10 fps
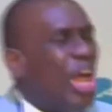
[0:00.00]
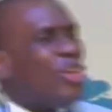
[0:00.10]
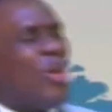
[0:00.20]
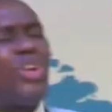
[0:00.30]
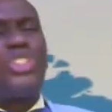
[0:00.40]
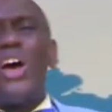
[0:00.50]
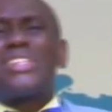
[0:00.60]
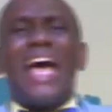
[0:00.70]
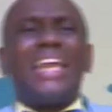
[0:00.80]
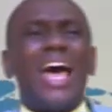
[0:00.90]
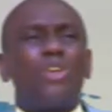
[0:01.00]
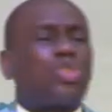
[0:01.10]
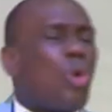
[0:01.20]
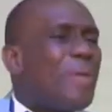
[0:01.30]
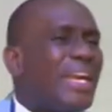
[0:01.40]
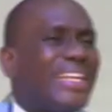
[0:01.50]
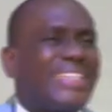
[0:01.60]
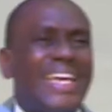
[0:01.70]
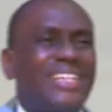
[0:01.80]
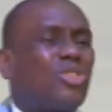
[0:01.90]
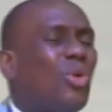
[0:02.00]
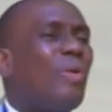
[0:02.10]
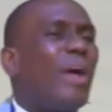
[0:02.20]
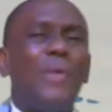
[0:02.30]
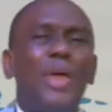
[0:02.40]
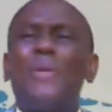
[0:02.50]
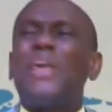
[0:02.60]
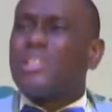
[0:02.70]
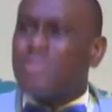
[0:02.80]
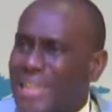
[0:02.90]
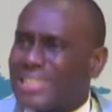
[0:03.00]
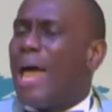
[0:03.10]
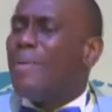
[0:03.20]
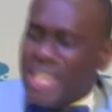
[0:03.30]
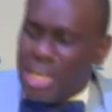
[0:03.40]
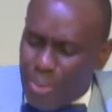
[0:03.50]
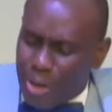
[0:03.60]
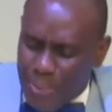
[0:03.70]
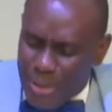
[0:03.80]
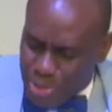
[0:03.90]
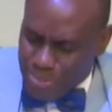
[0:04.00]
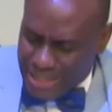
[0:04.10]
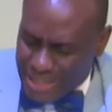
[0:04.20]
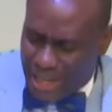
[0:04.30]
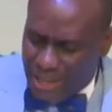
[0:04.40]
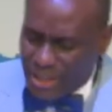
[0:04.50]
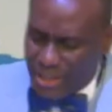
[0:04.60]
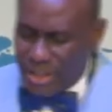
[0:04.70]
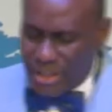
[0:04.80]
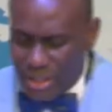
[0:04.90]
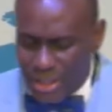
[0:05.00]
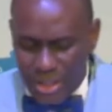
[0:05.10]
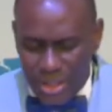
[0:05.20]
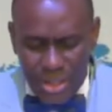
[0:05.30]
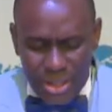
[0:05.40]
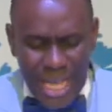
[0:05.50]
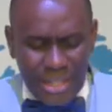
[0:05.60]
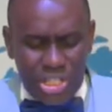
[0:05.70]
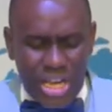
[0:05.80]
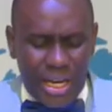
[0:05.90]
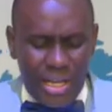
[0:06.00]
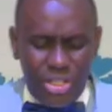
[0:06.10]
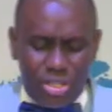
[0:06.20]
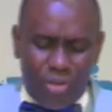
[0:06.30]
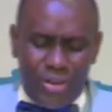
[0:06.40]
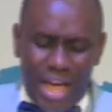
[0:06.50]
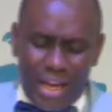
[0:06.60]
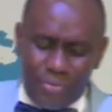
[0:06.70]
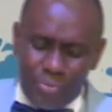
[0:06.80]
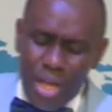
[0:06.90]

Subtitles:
You just allow so many things. So be smarter. Let me tell somebody, be smarter than the challenges of life.